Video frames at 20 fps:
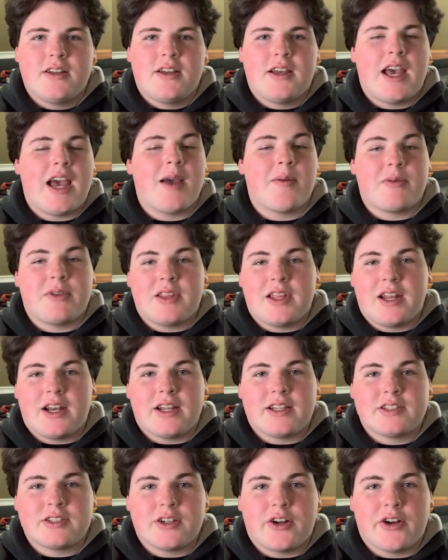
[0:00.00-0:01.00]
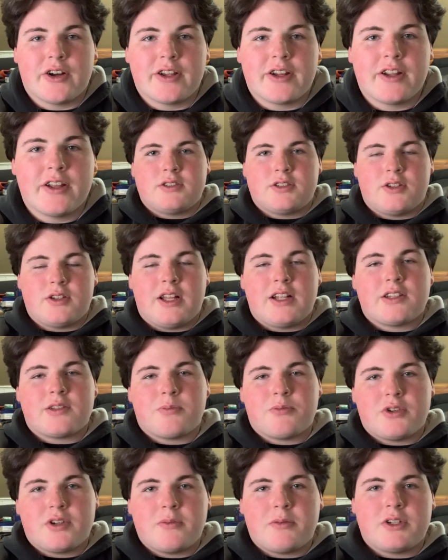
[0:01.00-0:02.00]
happy that I started. So that's
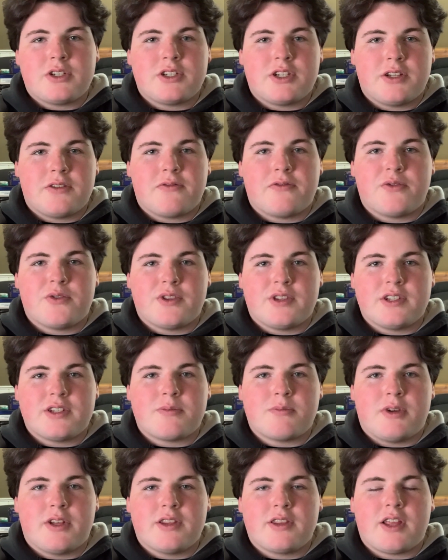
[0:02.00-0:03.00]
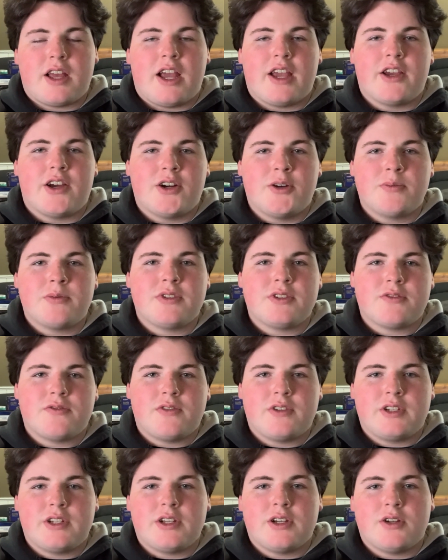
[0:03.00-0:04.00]
pretty much it for this month. I hope this
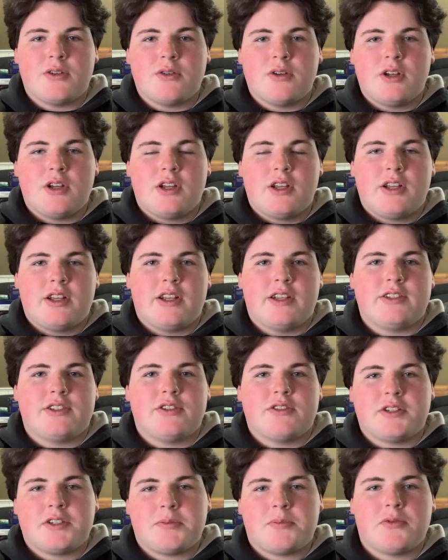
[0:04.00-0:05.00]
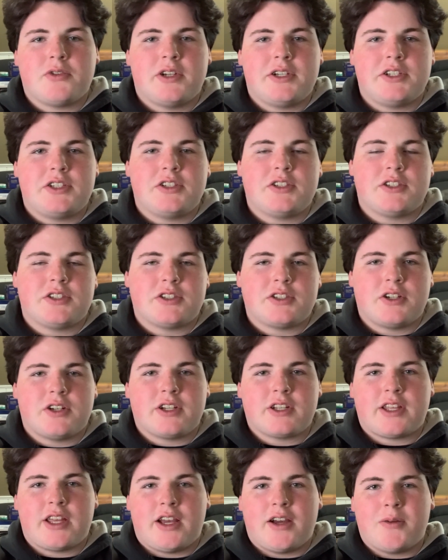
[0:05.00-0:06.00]
video is your inspiration to start
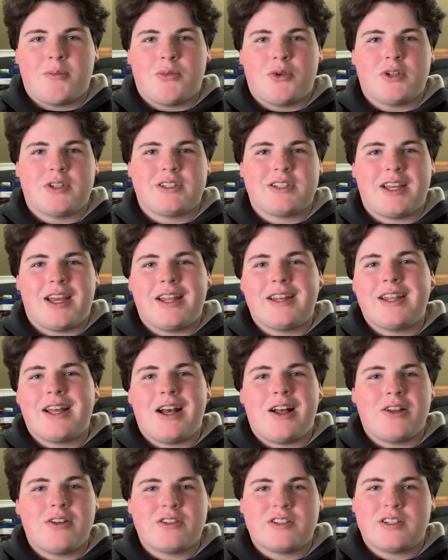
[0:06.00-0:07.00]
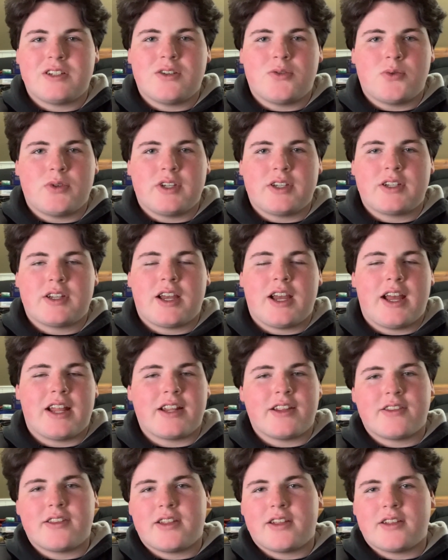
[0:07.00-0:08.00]
an account. Put $10 in a week,
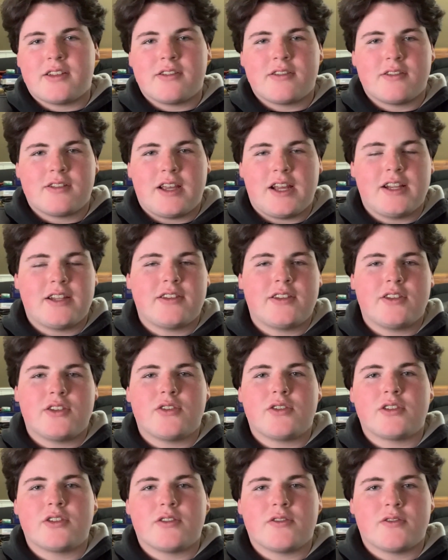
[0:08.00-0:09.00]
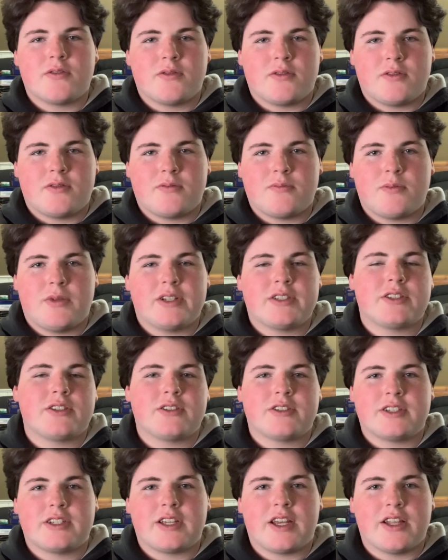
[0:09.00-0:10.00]
anything you can
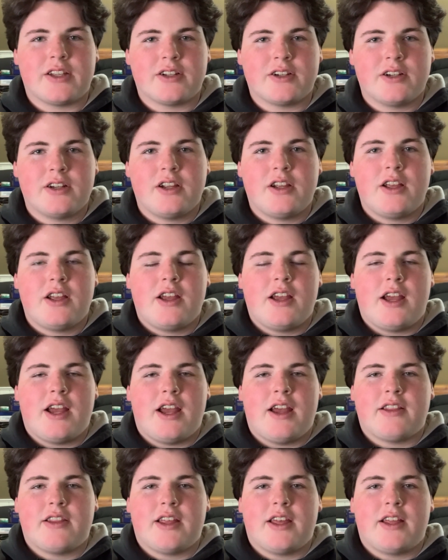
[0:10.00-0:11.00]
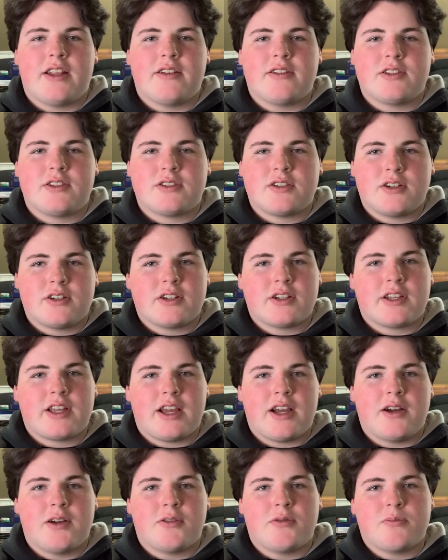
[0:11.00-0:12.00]
muster together, and then start an
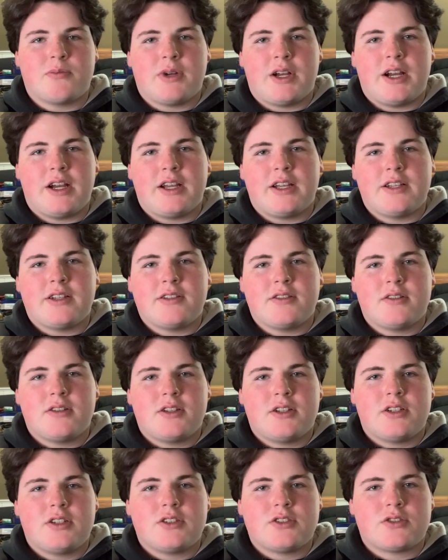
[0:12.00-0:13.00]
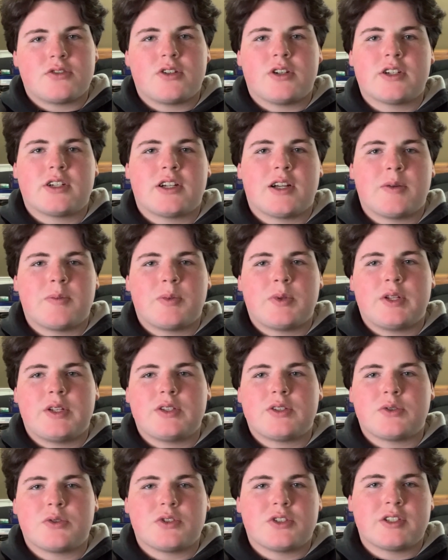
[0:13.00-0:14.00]
account. Buy strong
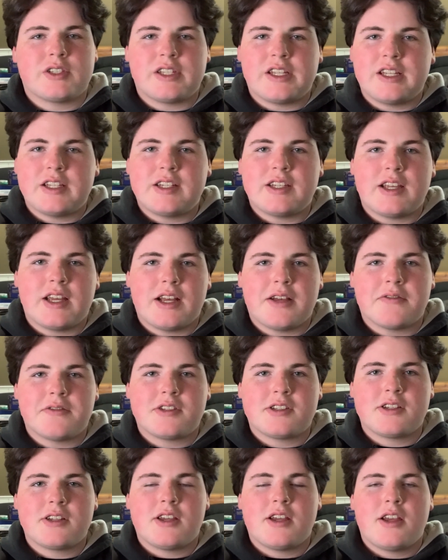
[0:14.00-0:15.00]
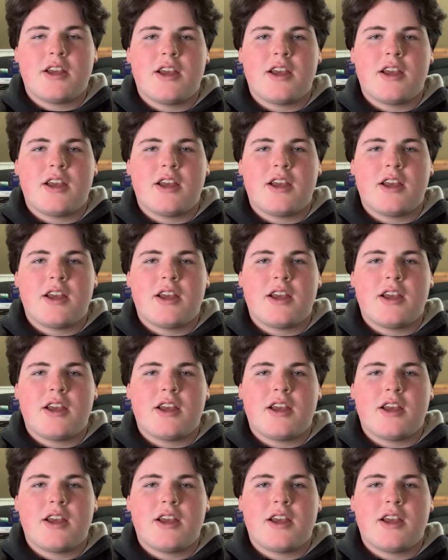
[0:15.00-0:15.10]
companies or just ETFs,